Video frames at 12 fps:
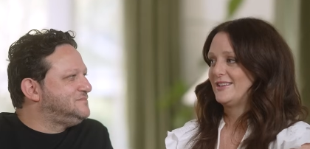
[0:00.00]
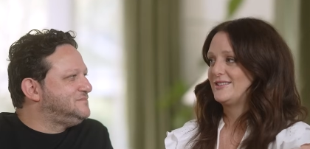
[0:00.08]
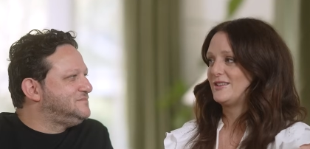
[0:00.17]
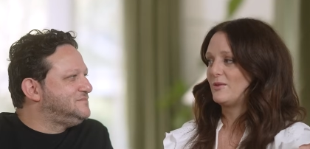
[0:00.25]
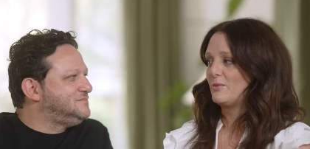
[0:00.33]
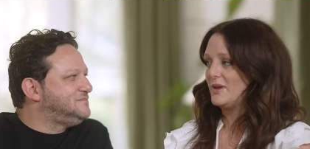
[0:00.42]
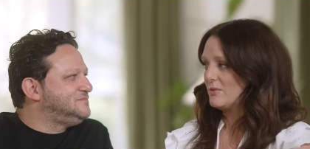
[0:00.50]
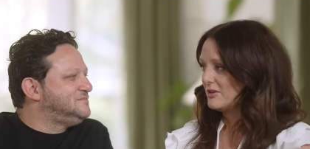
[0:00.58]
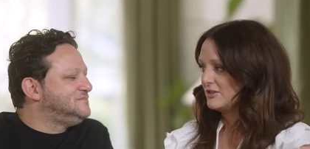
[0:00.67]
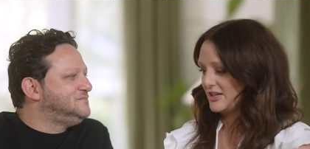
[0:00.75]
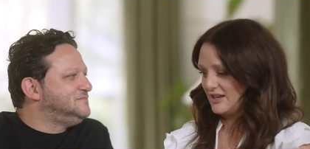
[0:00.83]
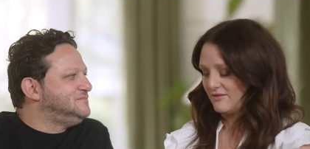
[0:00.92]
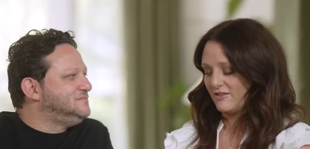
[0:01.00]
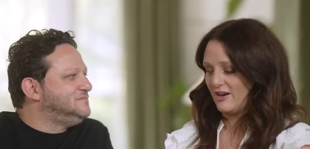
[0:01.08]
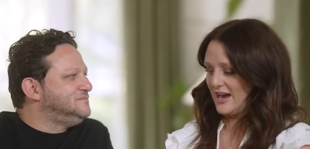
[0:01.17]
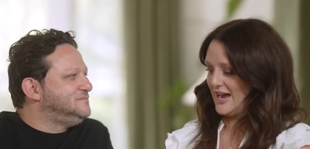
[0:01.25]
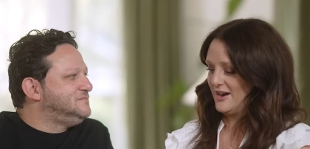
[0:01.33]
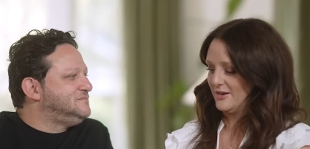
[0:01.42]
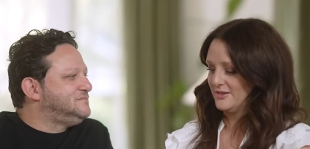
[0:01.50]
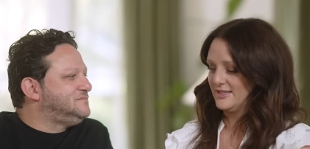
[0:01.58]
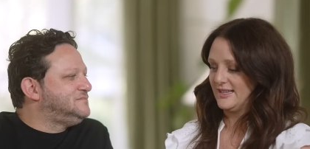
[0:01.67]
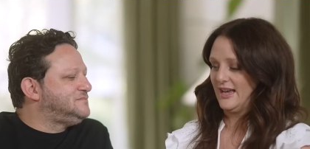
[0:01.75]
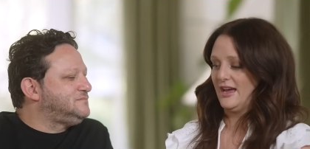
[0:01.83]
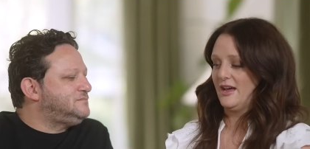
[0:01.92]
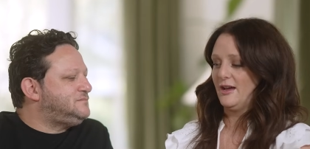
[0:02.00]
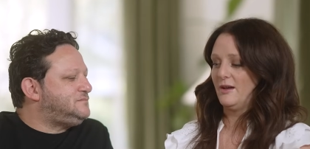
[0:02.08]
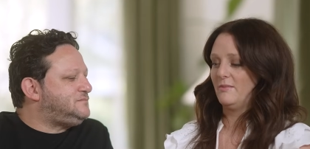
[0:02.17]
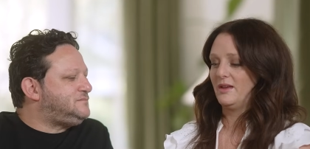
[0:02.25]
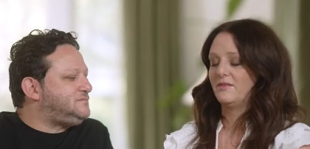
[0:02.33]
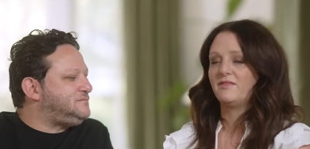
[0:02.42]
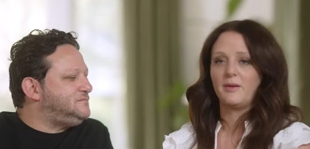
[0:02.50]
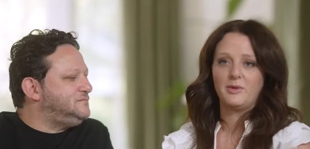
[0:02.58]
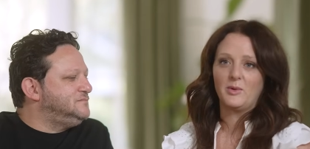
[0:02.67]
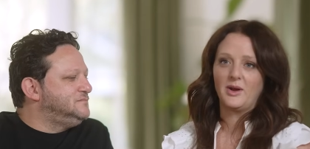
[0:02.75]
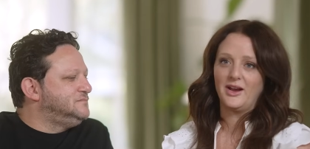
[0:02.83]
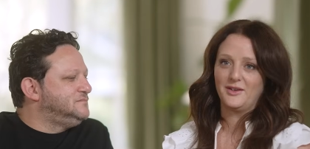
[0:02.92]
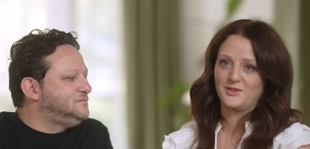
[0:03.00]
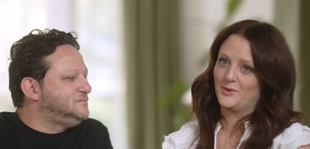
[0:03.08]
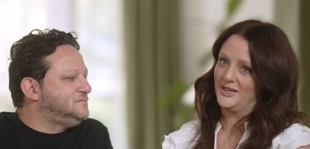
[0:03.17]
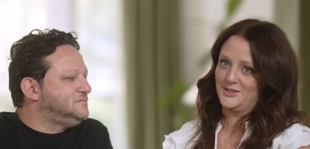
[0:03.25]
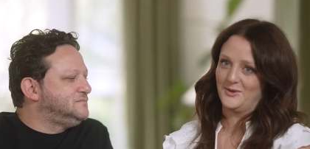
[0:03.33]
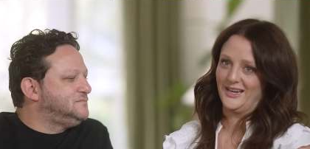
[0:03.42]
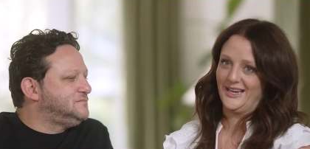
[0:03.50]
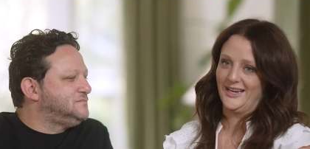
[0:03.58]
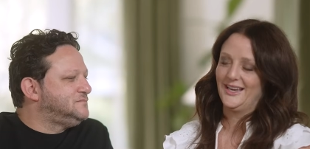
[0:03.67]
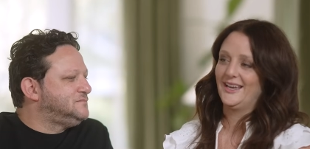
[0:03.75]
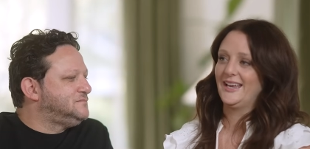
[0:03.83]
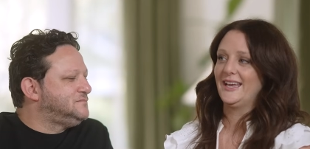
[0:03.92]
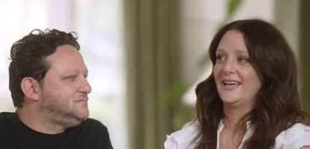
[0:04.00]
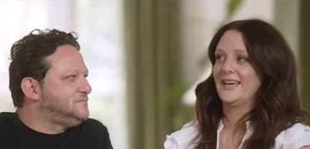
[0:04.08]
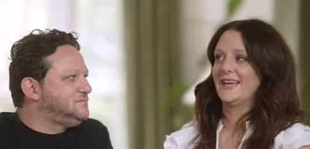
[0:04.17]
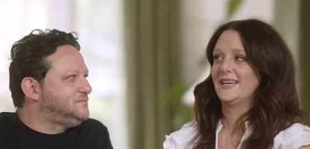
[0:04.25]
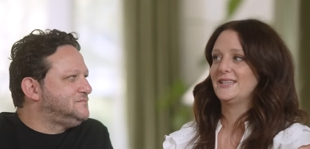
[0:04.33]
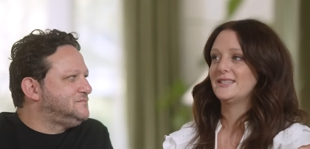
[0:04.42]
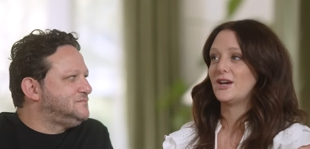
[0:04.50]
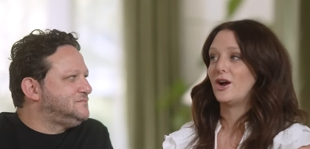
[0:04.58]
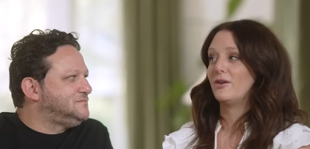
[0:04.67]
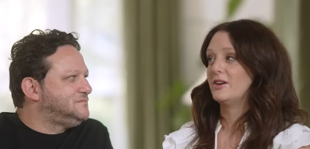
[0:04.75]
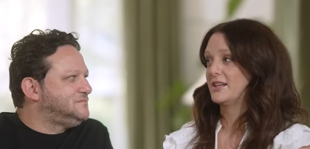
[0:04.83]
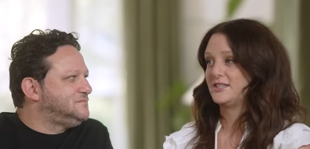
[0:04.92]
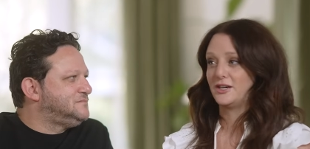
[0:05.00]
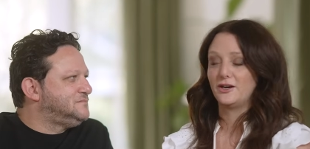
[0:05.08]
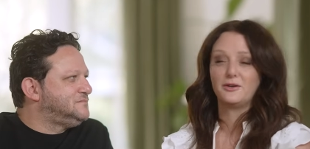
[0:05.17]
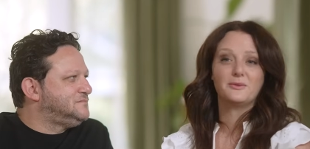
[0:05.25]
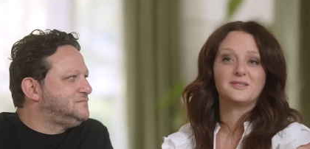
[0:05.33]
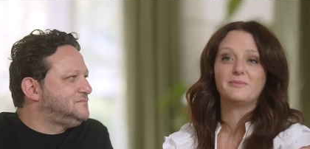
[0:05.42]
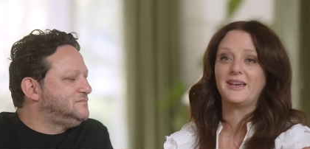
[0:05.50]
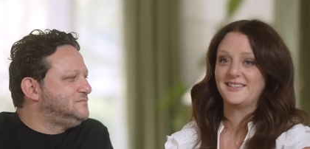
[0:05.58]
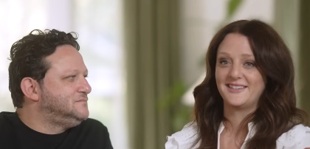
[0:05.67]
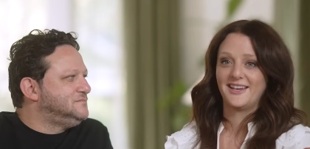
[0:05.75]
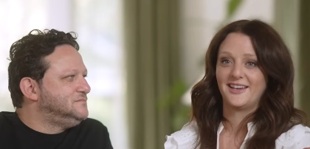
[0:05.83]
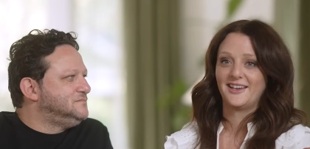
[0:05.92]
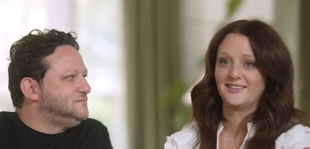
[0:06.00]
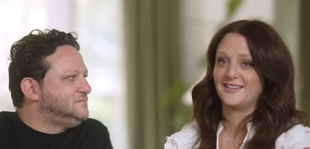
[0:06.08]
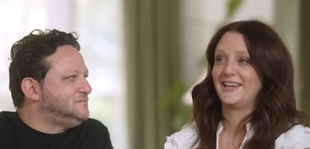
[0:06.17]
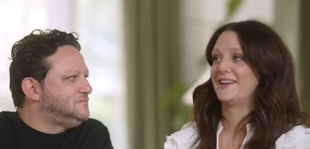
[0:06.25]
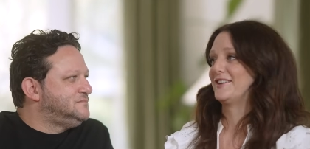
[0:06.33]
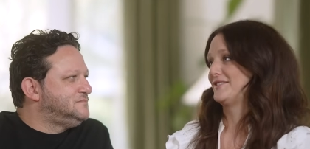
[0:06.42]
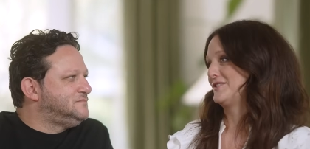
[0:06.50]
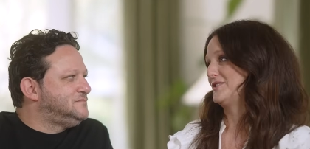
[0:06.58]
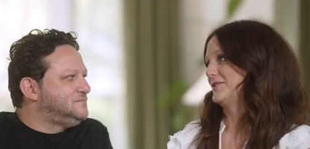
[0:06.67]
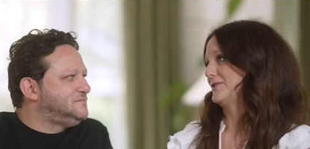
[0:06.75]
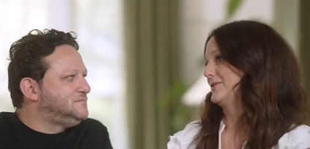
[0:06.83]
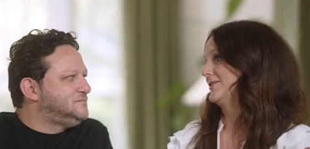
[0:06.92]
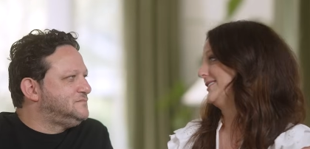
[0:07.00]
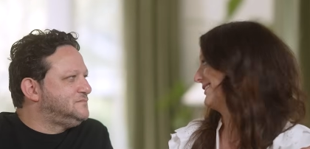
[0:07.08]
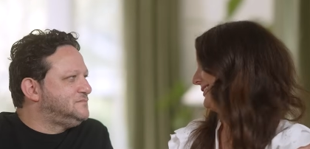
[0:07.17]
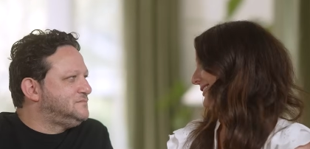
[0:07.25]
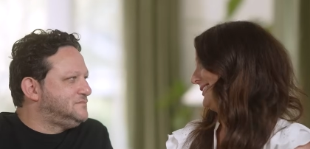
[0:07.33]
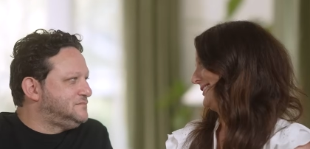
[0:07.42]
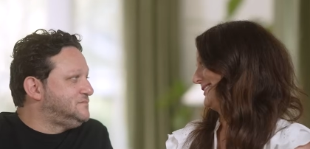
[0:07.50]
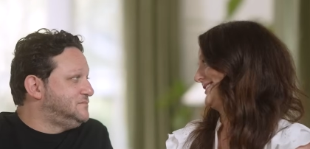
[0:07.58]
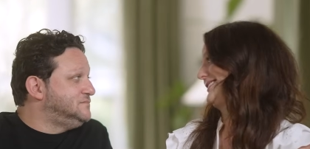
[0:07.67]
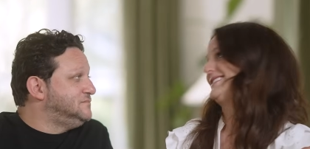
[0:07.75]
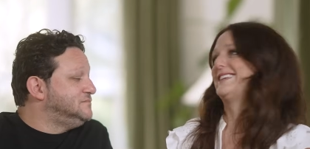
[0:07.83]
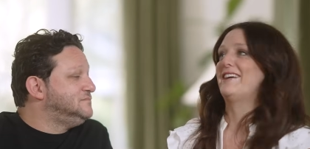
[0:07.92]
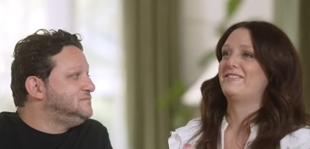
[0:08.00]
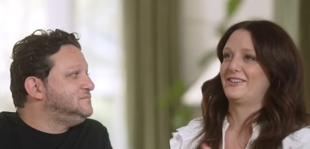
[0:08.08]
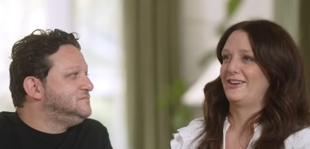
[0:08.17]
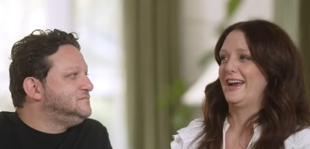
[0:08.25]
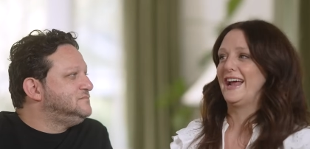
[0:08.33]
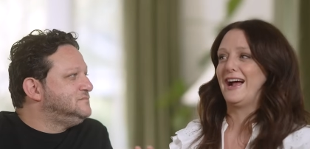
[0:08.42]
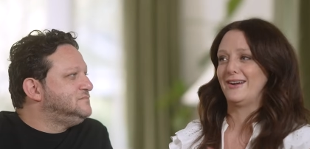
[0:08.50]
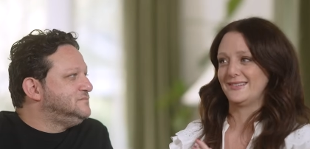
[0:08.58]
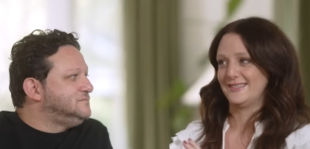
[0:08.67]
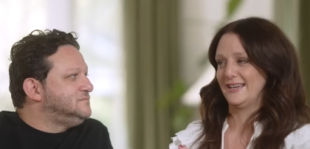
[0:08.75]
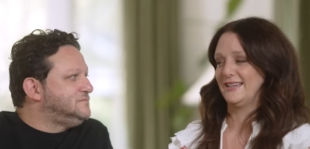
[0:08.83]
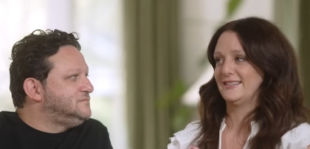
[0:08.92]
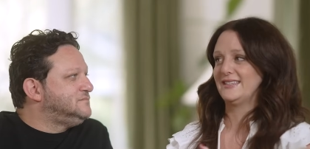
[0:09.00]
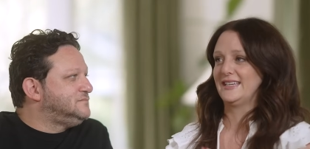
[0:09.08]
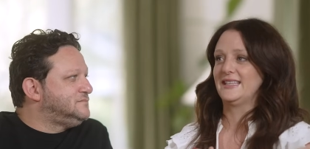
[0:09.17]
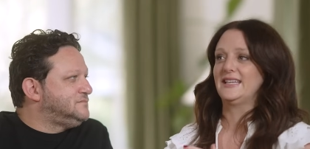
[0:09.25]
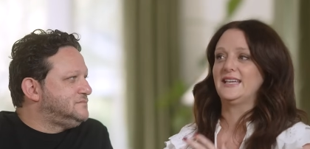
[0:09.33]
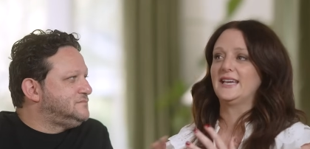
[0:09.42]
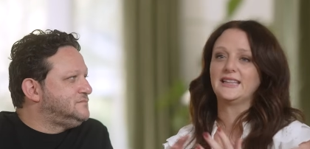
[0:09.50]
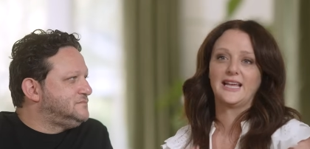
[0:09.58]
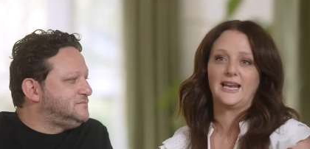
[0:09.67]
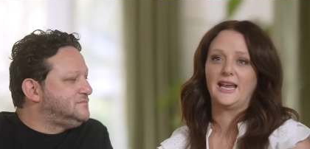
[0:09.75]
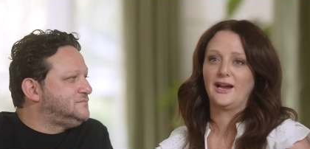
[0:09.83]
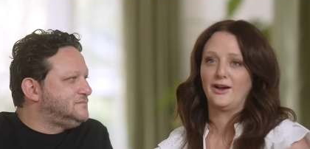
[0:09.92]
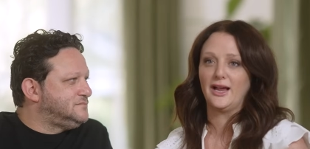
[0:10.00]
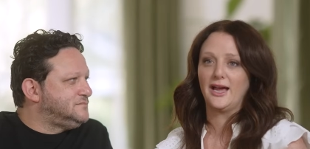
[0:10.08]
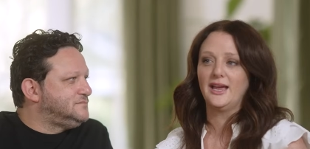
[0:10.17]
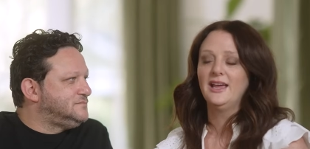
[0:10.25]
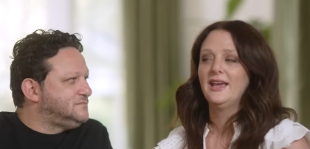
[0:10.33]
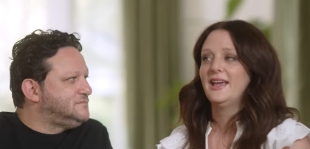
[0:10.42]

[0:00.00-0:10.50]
Speaker 1: So we were looking for a house um, in February of 2020, and our realtor, who was amazing, had taken us to seven or eight houses in the Atlanta area,